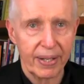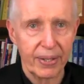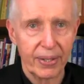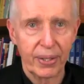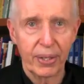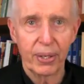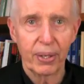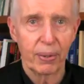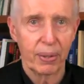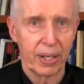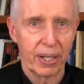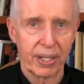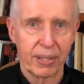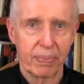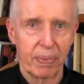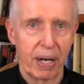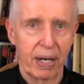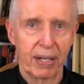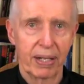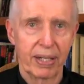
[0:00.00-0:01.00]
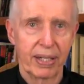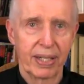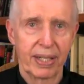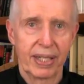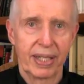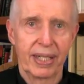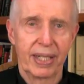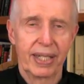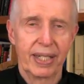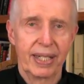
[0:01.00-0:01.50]
you know what it's about.
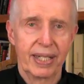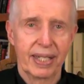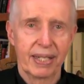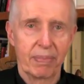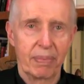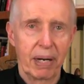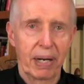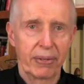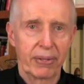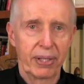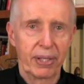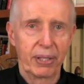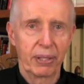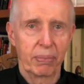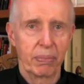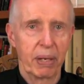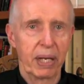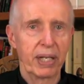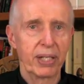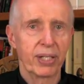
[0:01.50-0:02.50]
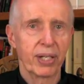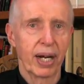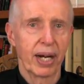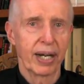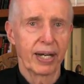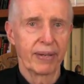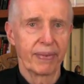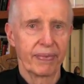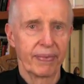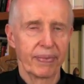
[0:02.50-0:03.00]
It's about these
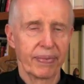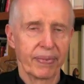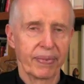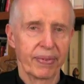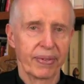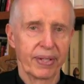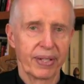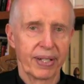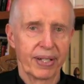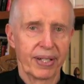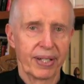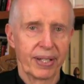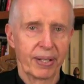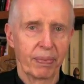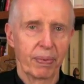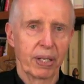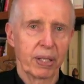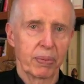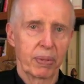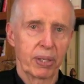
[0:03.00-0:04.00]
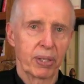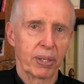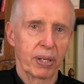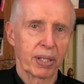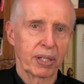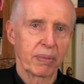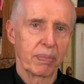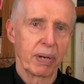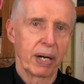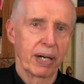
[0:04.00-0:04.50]
magi, the ones we
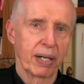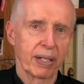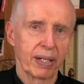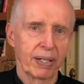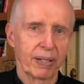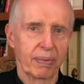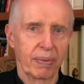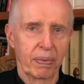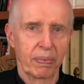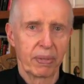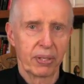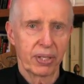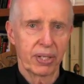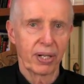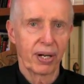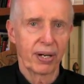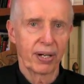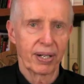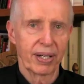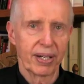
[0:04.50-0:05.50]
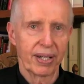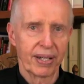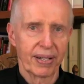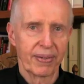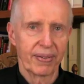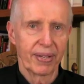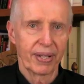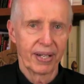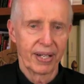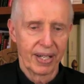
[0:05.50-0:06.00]
talked about when we started.
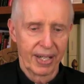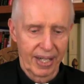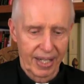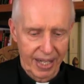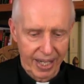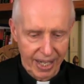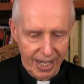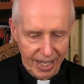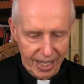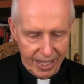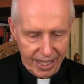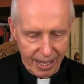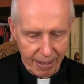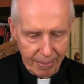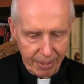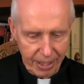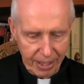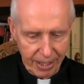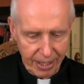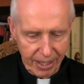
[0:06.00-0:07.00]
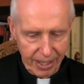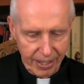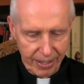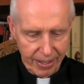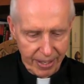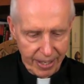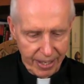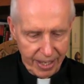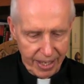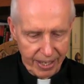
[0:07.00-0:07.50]
They're coming
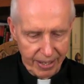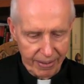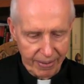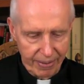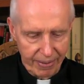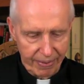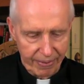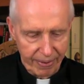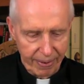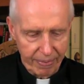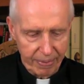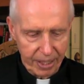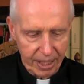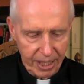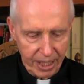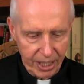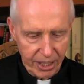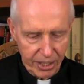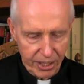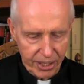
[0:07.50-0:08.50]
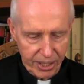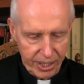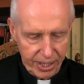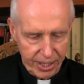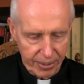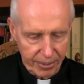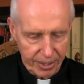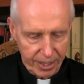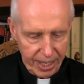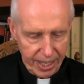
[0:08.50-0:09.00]
from the east,
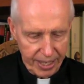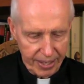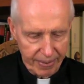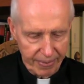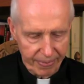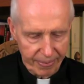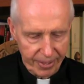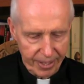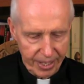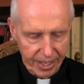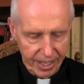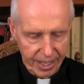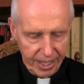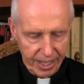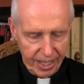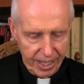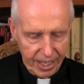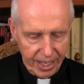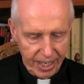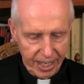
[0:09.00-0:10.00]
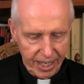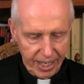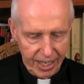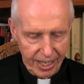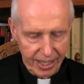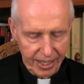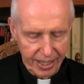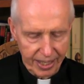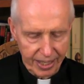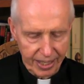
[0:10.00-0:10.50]
okay?
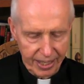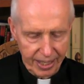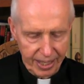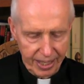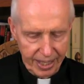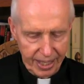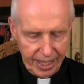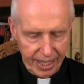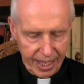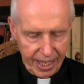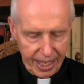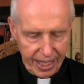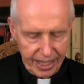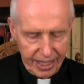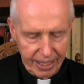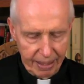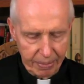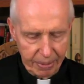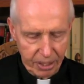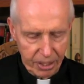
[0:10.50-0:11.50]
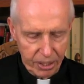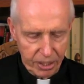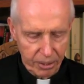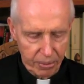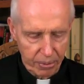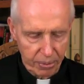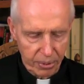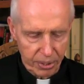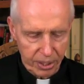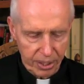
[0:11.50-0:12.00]
And coming to
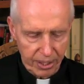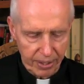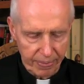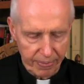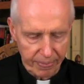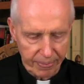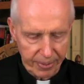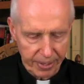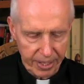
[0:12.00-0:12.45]
Jerusalem.